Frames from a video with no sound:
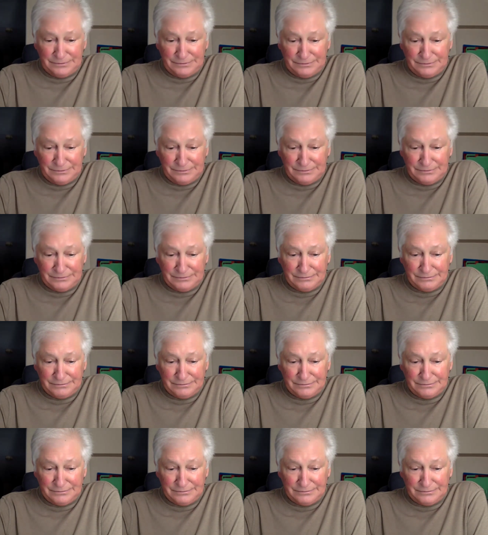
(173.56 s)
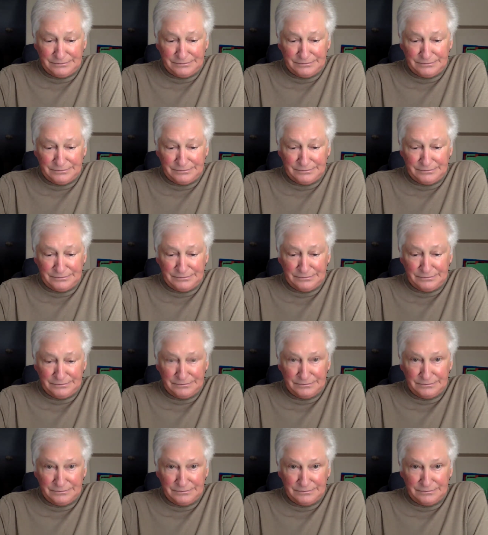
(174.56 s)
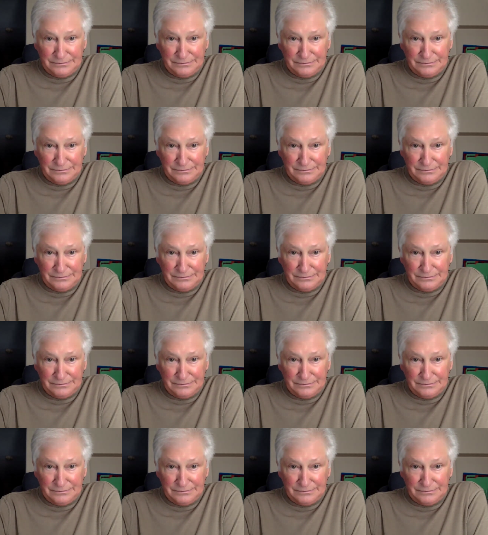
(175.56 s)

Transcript: No one is speaking in this clip.